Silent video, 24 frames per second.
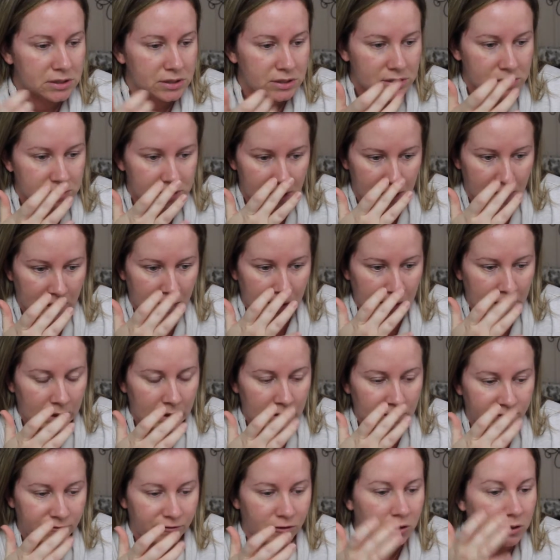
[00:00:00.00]
sink
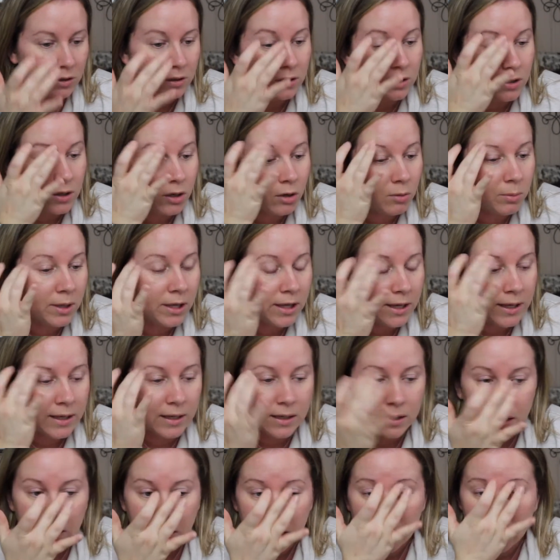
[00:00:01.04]
in for a little bit,